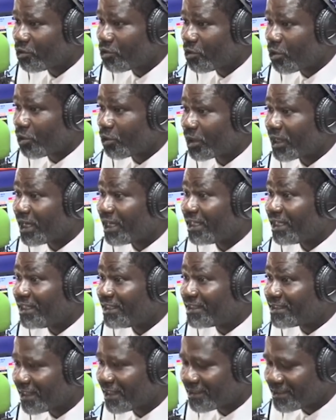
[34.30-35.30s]
Oh, early
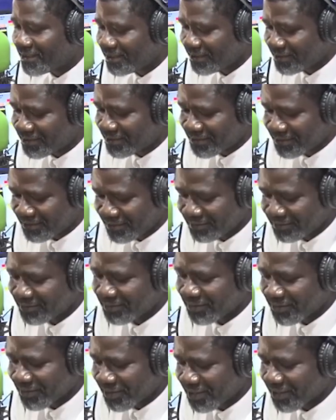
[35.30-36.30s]
30s.
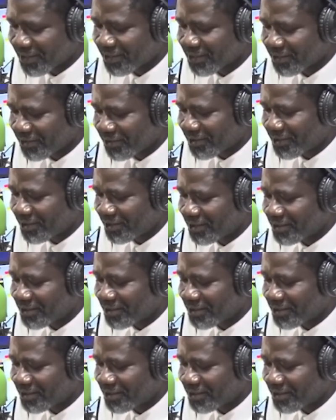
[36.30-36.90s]
Okay, okay.